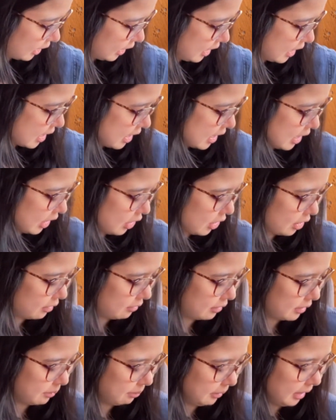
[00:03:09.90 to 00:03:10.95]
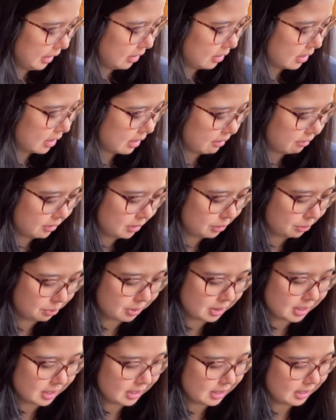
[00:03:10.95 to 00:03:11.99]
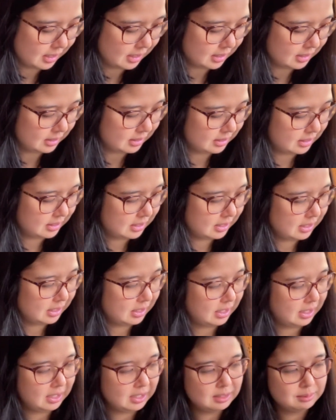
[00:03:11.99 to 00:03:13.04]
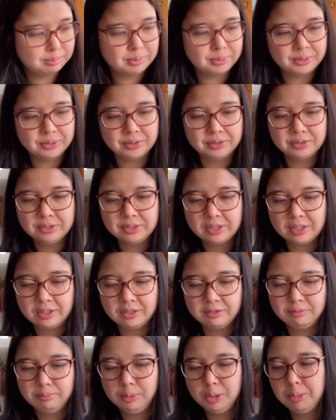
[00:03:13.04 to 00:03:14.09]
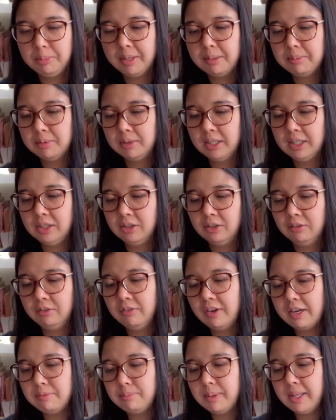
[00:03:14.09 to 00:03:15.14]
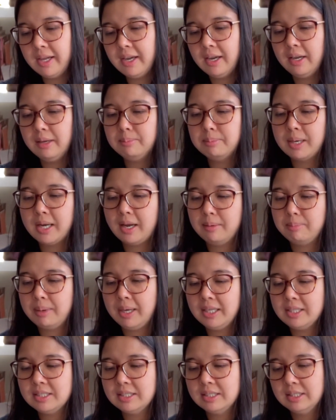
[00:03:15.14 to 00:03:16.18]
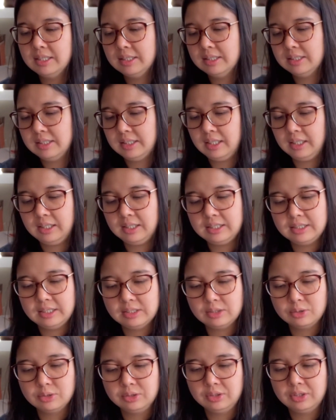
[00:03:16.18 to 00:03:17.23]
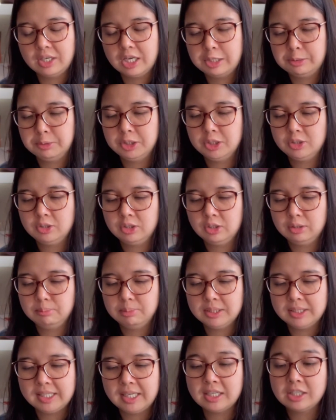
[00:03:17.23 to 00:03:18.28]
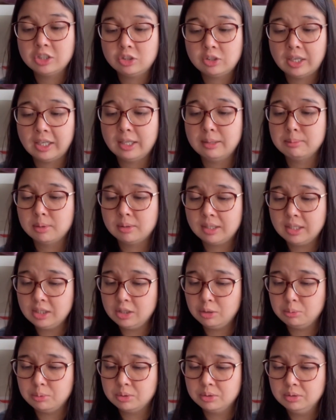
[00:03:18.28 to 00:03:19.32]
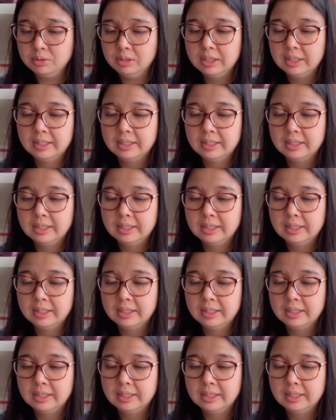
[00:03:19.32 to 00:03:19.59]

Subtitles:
yarn I got from Lincraft was these balls of Bluebell Merino 5-ply by Patience. This is also 100% Australian merino wool.